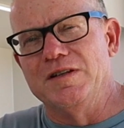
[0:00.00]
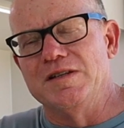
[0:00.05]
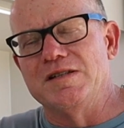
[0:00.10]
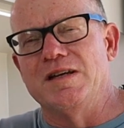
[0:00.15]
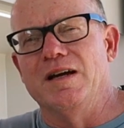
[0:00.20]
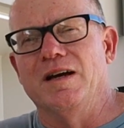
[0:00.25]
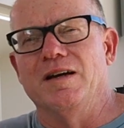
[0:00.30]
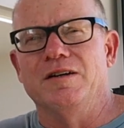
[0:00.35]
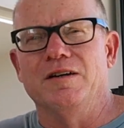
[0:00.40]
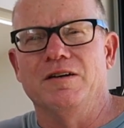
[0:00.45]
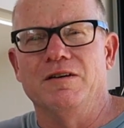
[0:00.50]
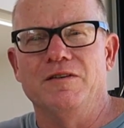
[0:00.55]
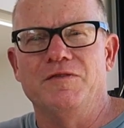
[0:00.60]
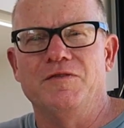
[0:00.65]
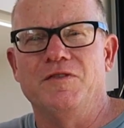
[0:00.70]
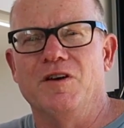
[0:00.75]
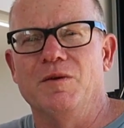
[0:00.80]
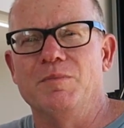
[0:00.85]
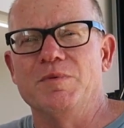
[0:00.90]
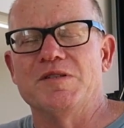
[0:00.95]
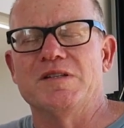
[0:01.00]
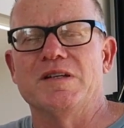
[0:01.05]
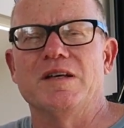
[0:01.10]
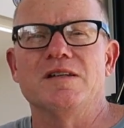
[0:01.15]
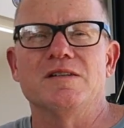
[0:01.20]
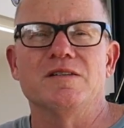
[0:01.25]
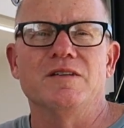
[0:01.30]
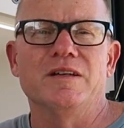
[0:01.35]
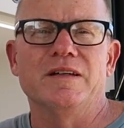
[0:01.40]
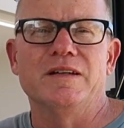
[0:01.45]
a discount code of
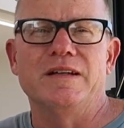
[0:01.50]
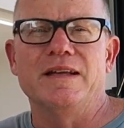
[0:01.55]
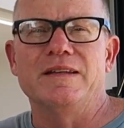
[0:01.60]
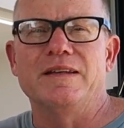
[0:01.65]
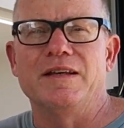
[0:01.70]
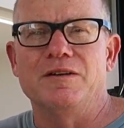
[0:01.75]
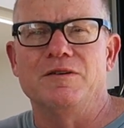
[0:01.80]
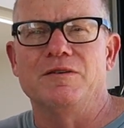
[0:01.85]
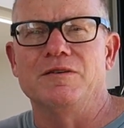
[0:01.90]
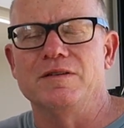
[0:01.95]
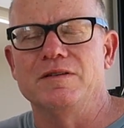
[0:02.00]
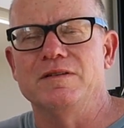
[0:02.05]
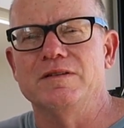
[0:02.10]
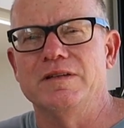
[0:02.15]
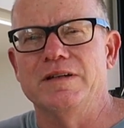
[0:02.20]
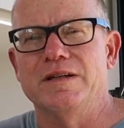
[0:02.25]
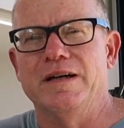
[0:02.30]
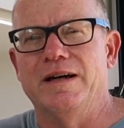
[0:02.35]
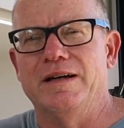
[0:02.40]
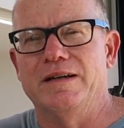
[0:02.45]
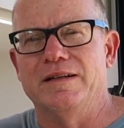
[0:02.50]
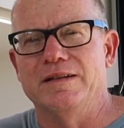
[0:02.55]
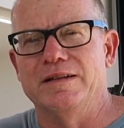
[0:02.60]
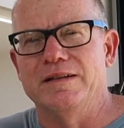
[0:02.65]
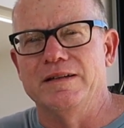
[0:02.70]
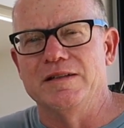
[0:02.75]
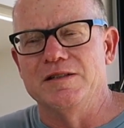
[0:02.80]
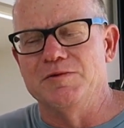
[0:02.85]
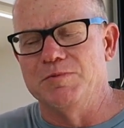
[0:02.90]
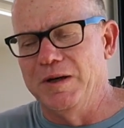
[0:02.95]
5%, so you can add that on
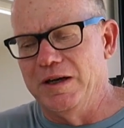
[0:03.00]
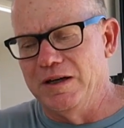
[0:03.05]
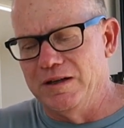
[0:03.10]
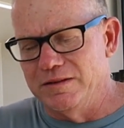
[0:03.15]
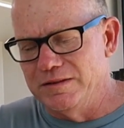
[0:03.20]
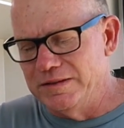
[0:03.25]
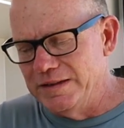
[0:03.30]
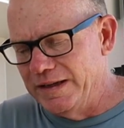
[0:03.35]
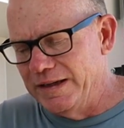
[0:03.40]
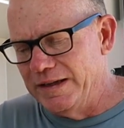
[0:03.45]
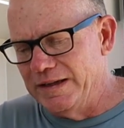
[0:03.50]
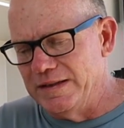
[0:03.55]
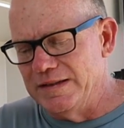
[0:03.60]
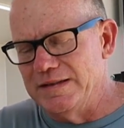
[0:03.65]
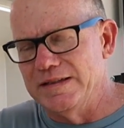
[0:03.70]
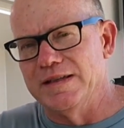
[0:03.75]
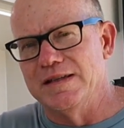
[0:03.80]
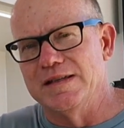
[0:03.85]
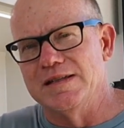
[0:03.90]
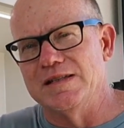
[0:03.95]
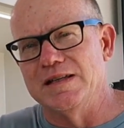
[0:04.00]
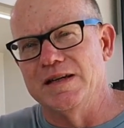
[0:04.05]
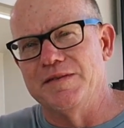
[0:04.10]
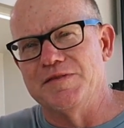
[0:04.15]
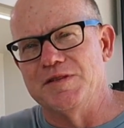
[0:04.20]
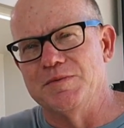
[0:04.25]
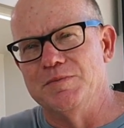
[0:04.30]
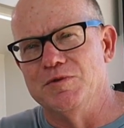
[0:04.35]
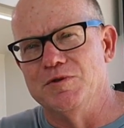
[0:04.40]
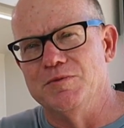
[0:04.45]
as well and
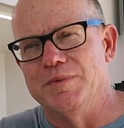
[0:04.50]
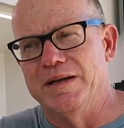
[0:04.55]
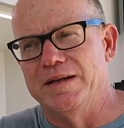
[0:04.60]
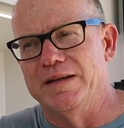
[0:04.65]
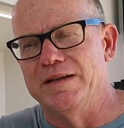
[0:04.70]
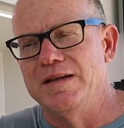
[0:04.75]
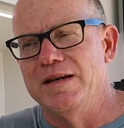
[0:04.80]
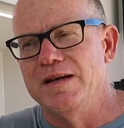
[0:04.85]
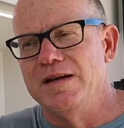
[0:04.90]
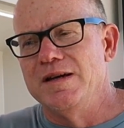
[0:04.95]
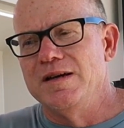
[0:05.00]
save some more money.